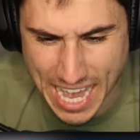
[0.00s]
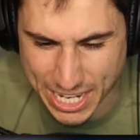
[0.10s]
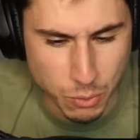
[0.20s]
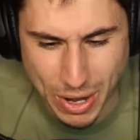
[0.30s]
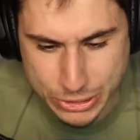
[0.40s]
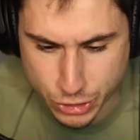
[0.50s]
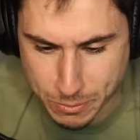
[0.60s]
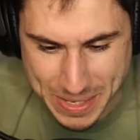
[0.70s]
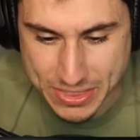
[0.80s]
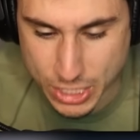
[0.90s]
I don't want you to
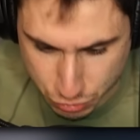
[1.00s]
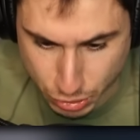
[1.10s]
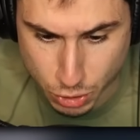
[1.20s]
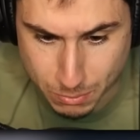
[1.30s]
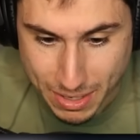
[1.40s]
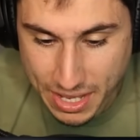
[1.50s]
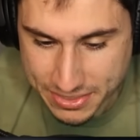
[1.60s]
be in this room.